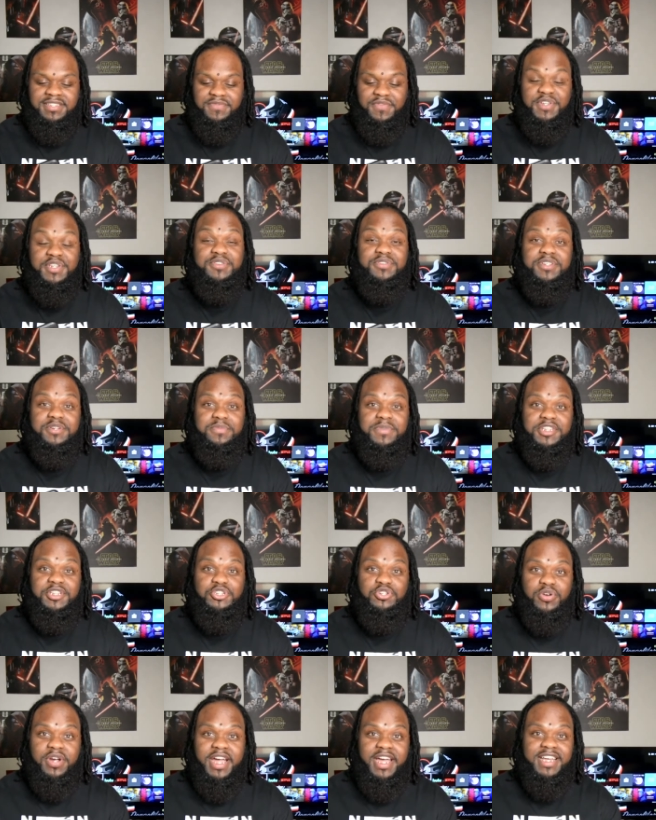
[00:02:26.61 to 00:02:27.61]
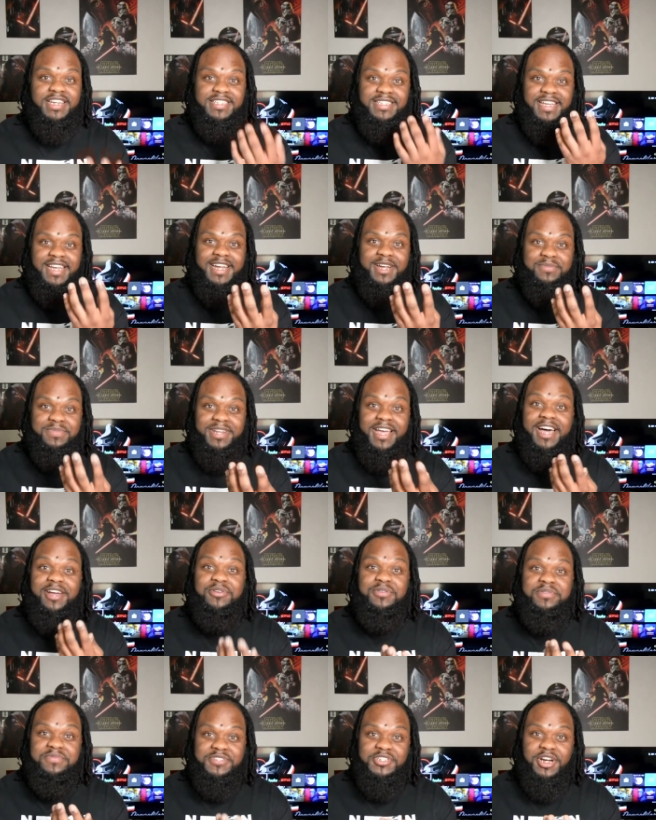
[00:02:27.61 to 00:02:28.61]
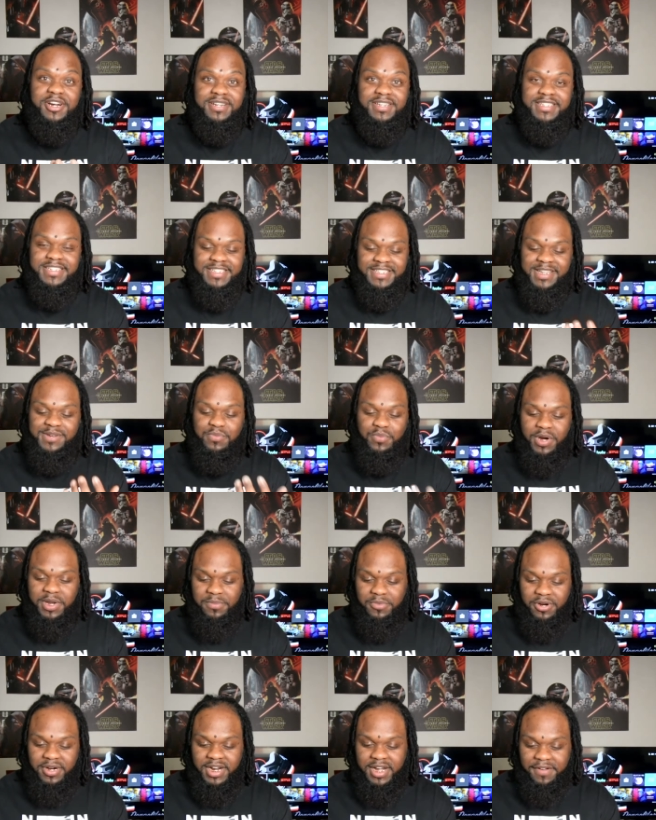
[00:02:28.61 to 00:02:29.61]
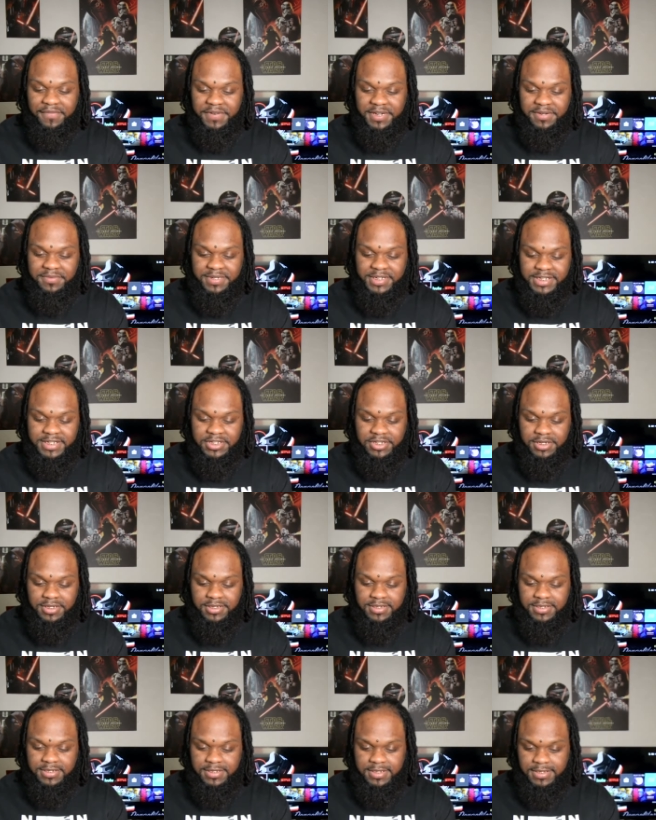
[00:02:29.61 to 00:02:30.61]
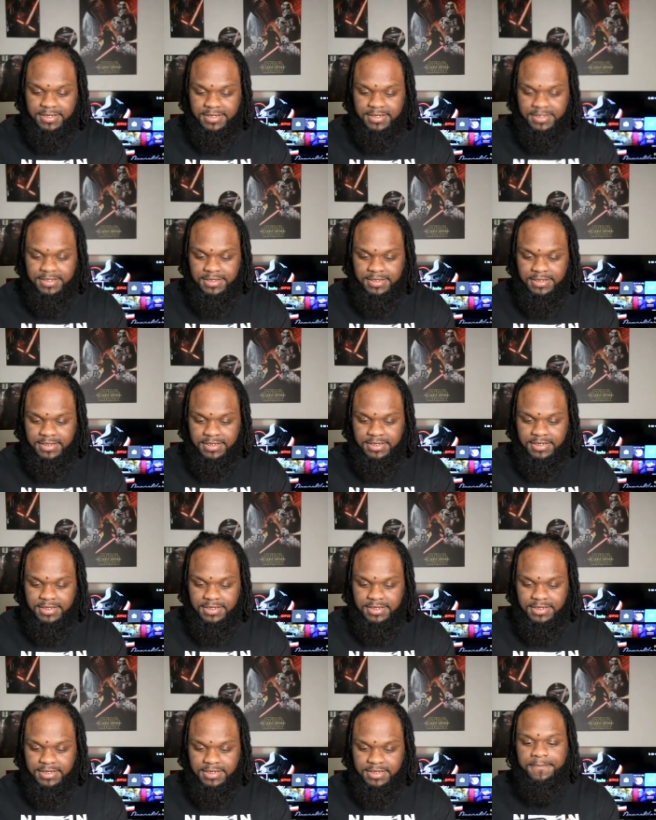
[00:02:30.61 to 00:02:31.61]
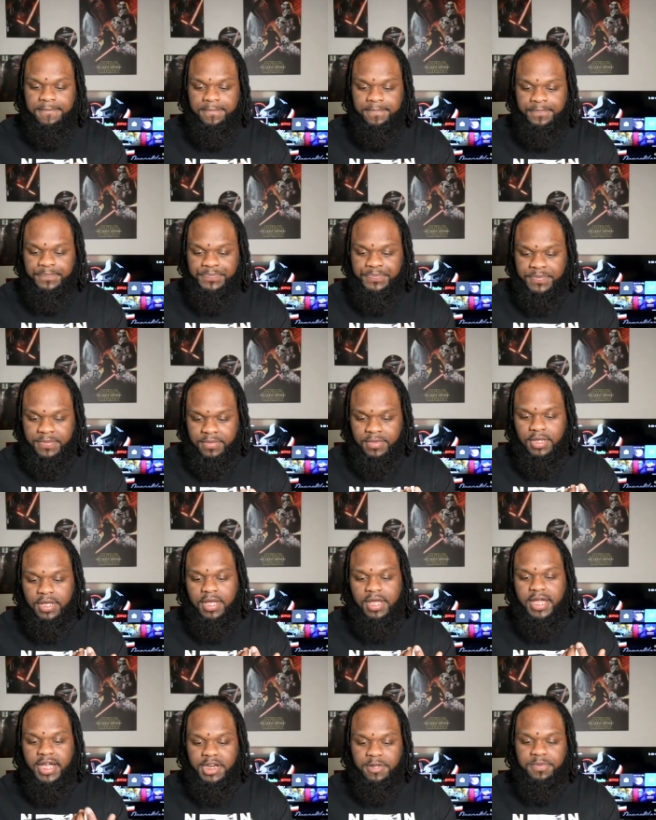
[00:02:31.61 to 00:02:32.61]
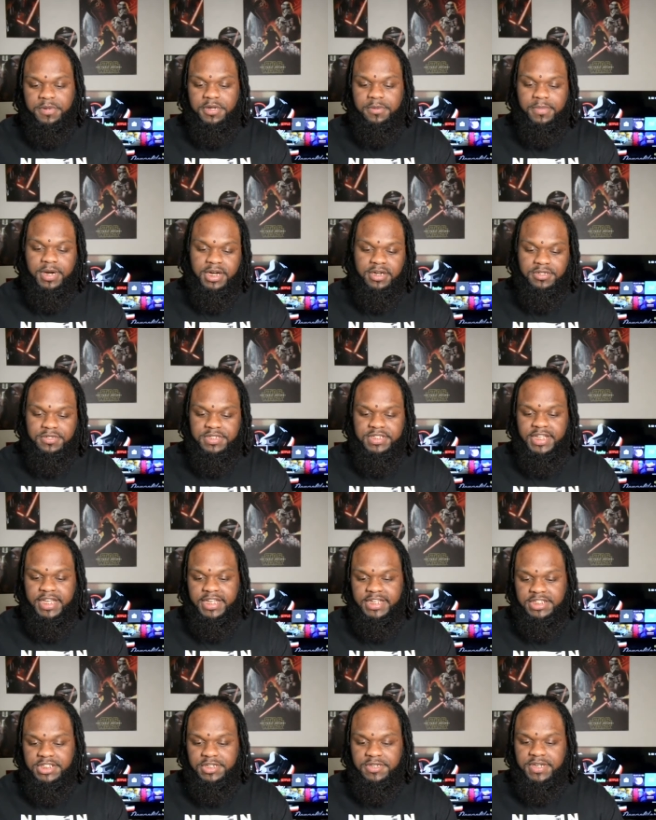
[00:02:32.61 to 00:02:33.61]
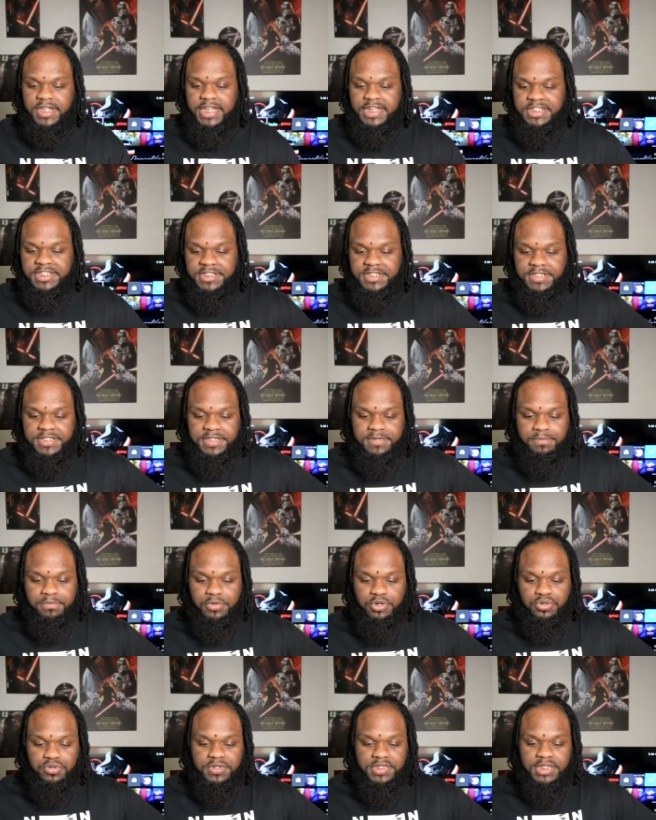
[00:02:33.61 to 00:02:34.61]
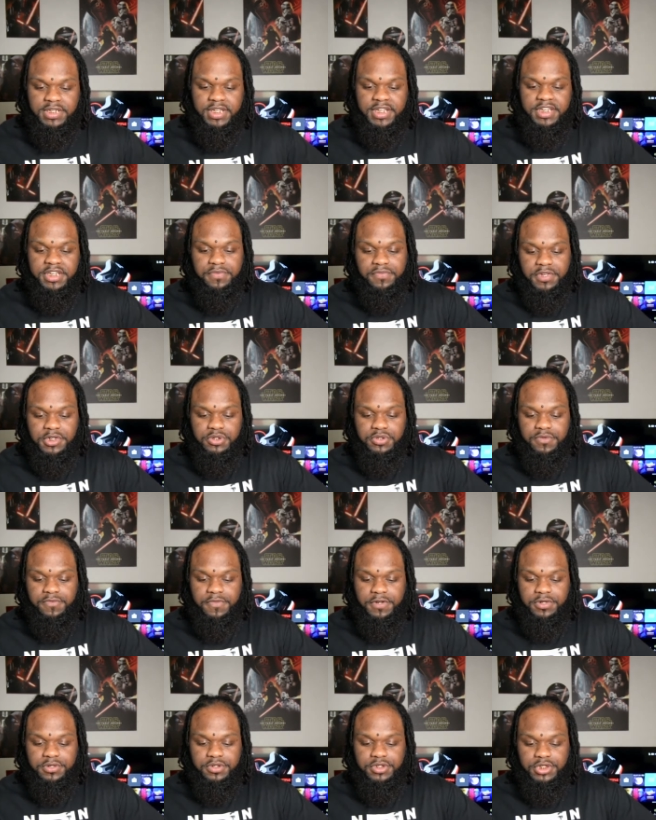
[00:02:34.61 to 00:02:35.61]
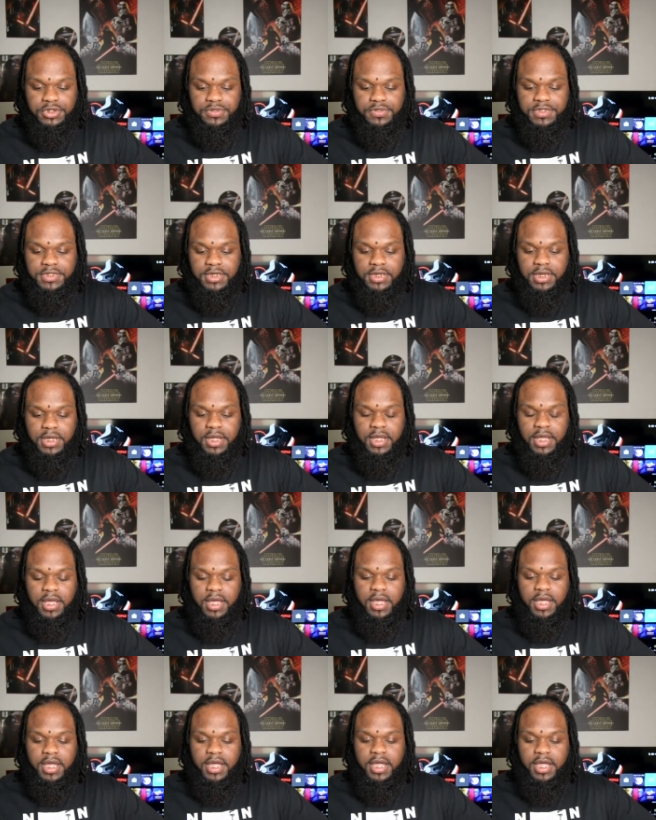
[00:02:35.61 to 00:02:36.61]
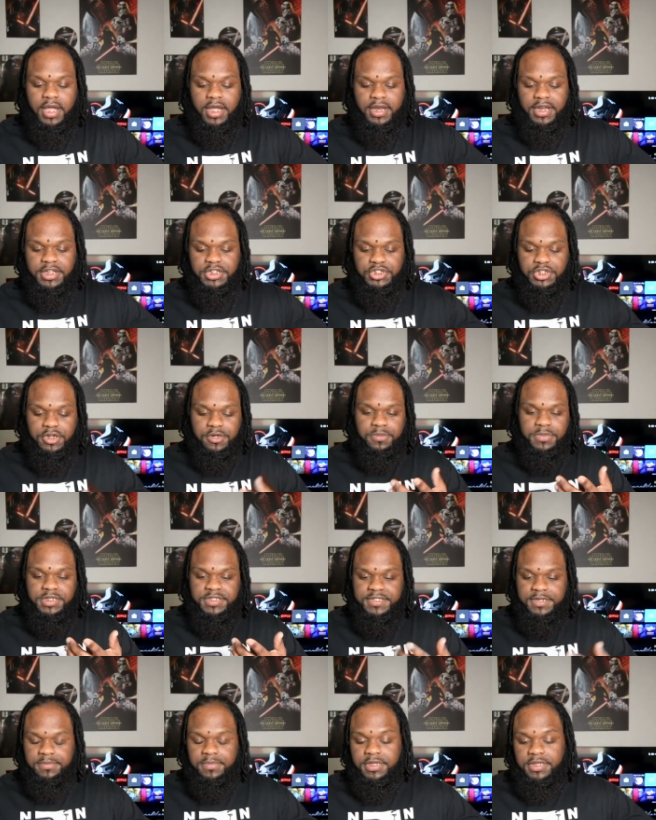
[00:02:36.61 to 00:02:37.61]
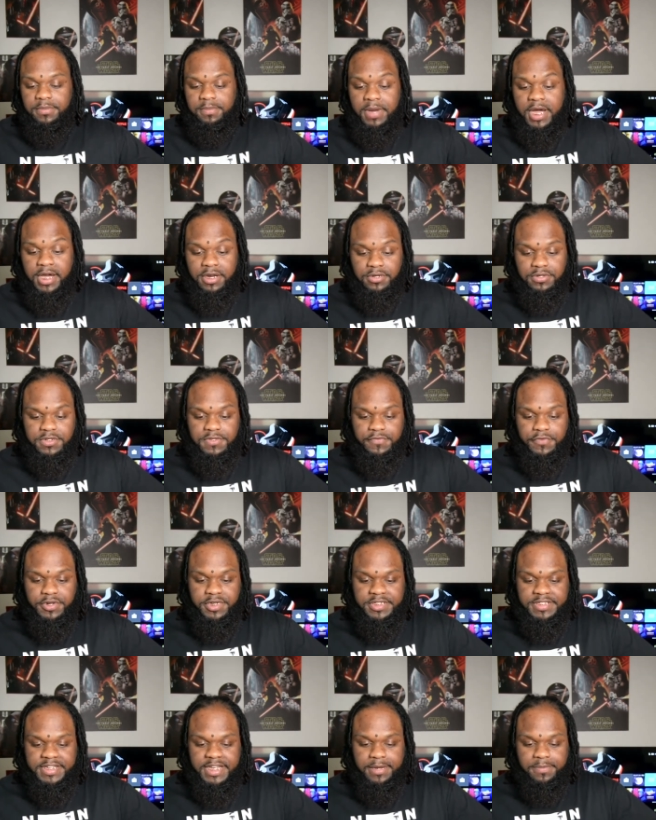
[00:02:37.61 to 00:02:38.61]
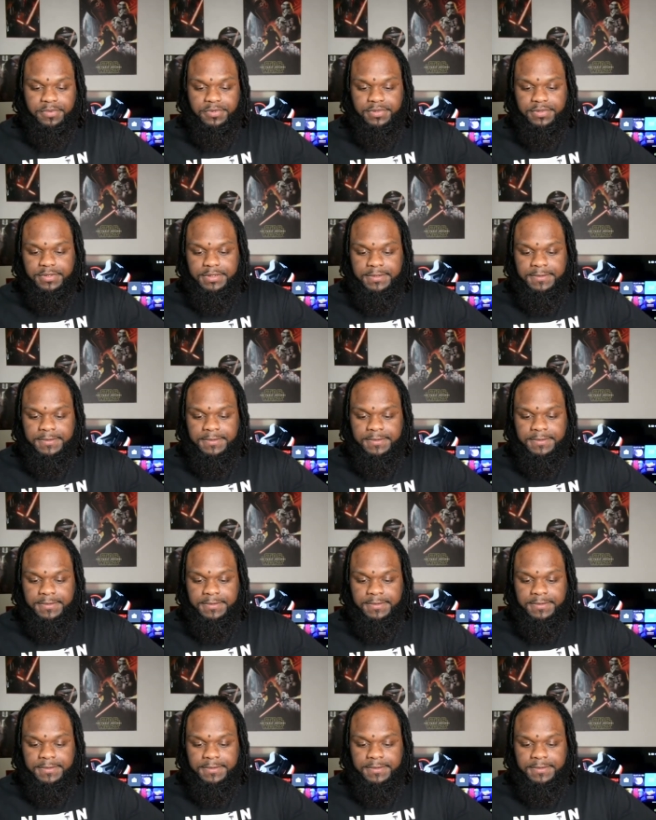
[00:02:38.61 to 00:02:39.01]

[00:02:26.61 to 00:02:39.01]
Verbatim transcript: video's gonna be trash. Like I'm, I do not even talk like this. I'm way more confident when I talk. How do you pick your models, days, locations, and moods of the individual photo shoots? And they show me some of the models, for example.